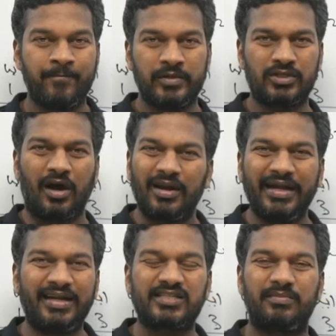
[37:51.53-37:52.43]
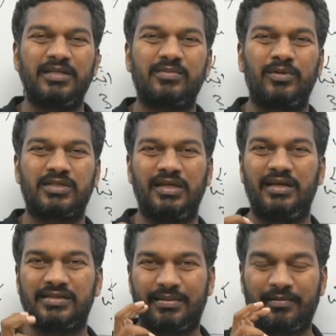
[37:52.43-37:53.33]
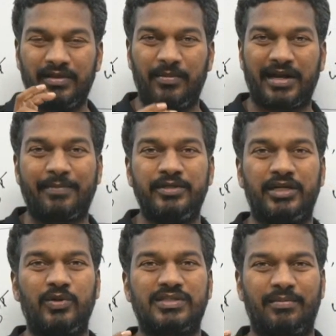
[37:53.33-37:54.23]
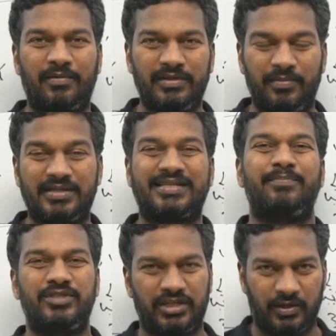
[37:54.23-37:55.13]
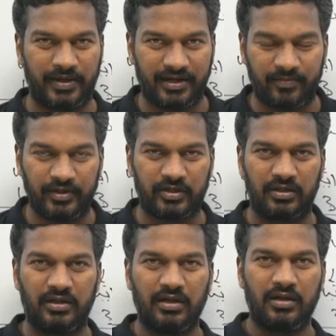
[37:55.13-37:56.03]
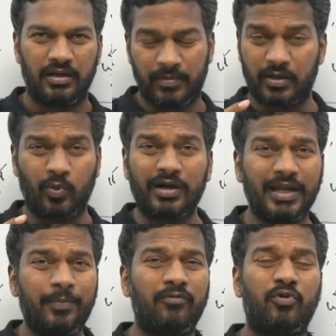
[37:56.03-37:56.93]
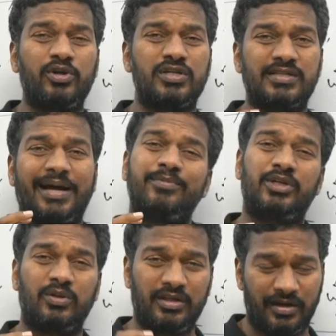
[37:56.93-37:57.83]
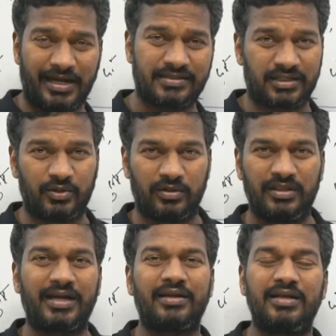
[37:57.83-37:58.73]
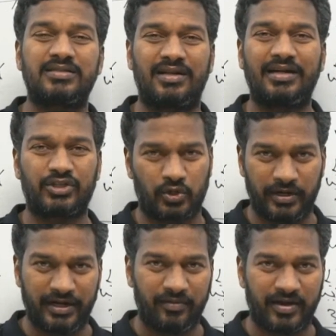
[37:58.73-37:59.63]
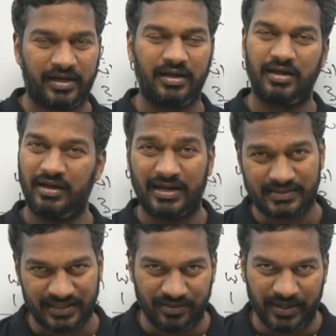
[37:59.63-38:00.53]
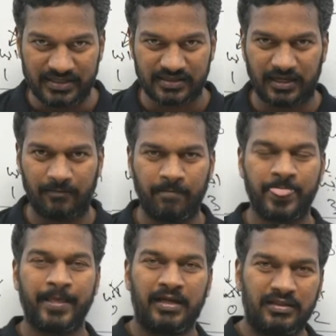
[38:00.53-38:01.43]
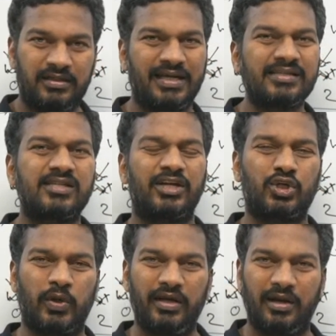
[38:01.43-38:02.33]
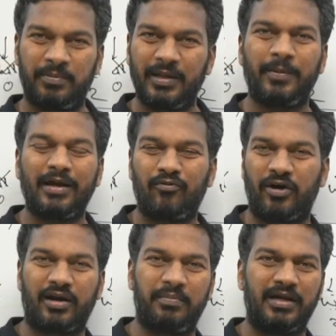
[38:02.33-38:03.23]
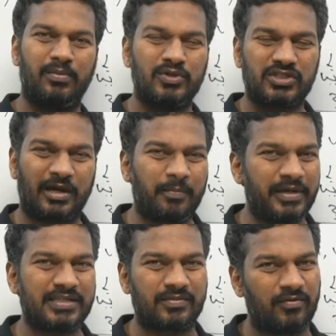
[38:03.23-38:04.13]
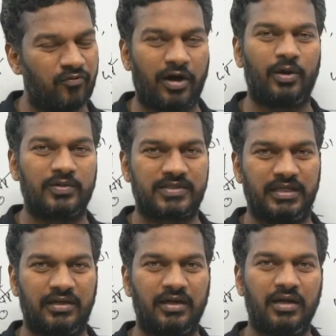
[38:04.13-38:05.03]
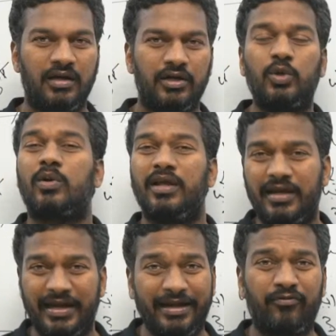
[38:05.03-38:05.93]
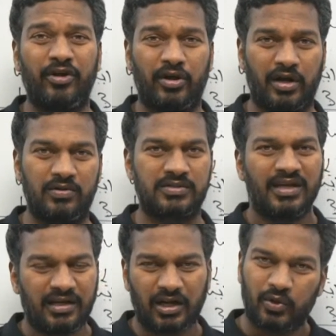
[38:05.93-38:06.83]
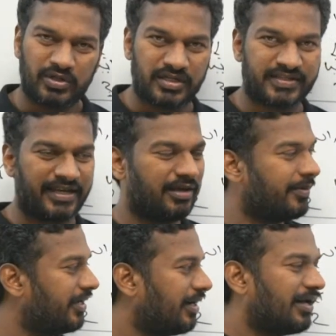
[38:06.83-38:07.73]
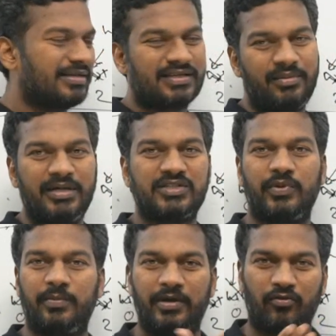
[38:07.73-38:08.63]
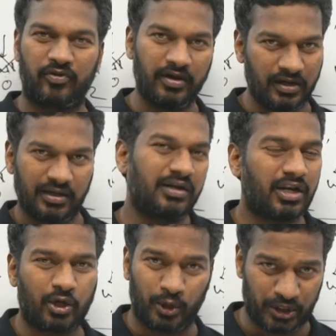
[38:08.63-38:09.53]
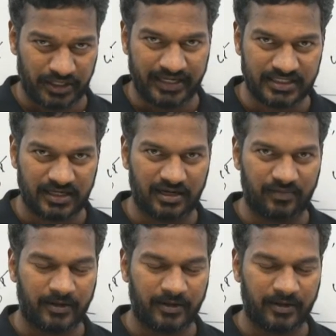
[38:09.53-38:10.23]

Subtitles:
So online test means mostly some of them are objective, some of them are subjective innovation. But what type of questions objective they'll ask you, that is not shown anywhere in assignments now. The tests are showing up typical format. Most companies follows here to clear a different rounds. Entry questions anyway, all assignments will be of entry question nature anyway.